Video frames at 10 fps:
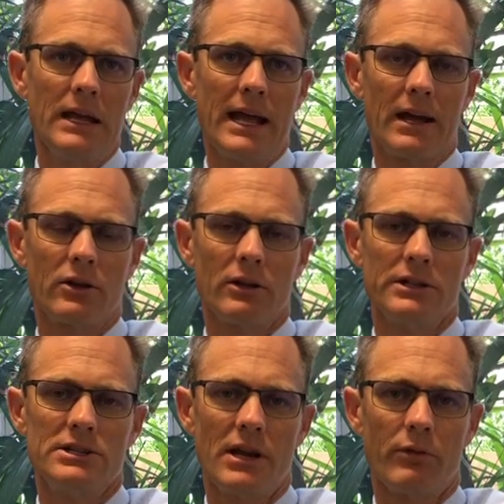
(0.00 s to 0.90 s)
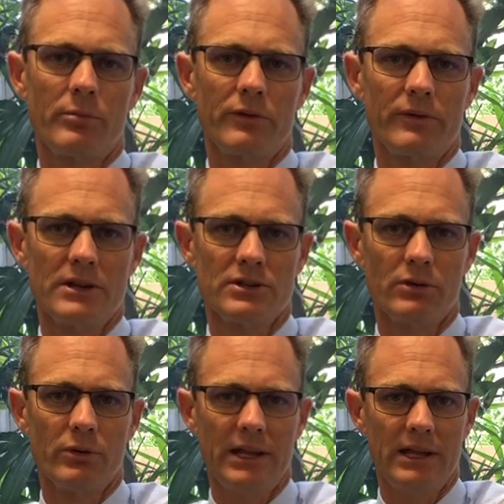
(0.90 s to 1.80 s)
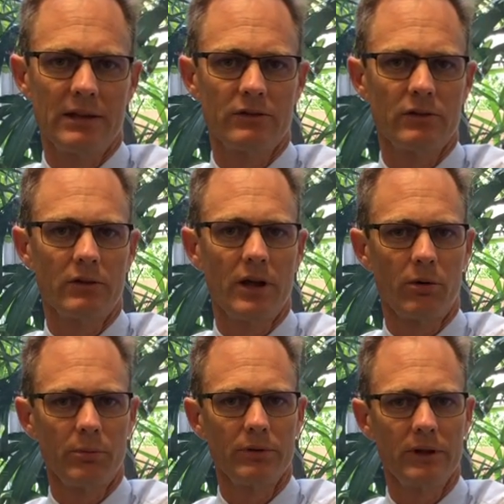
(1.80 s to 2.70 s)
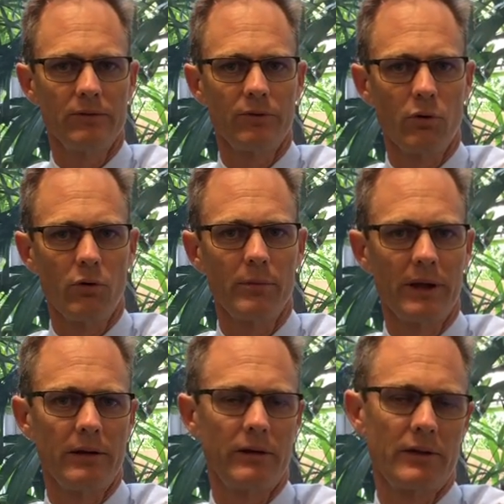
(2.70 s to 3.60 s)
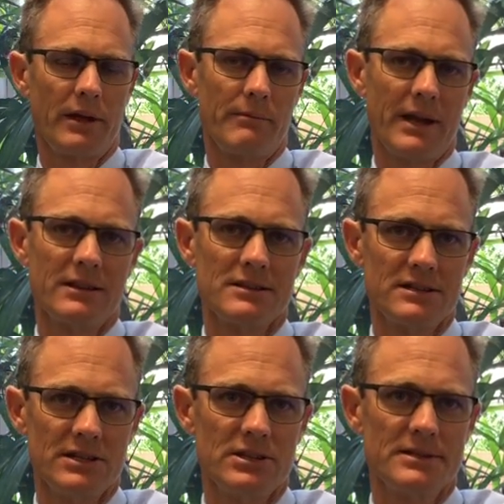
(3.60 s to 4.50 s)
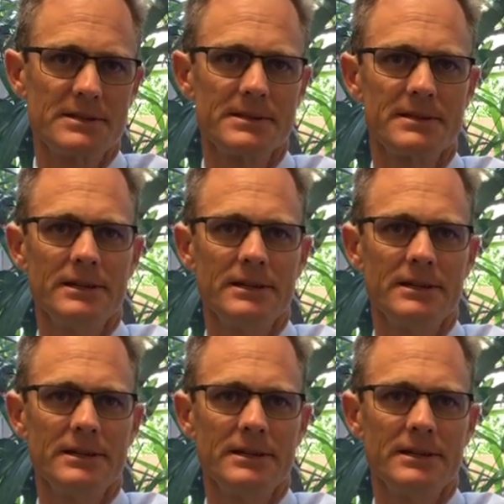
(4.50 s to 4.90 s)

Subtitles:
our college health professional here to help inform and make decisions.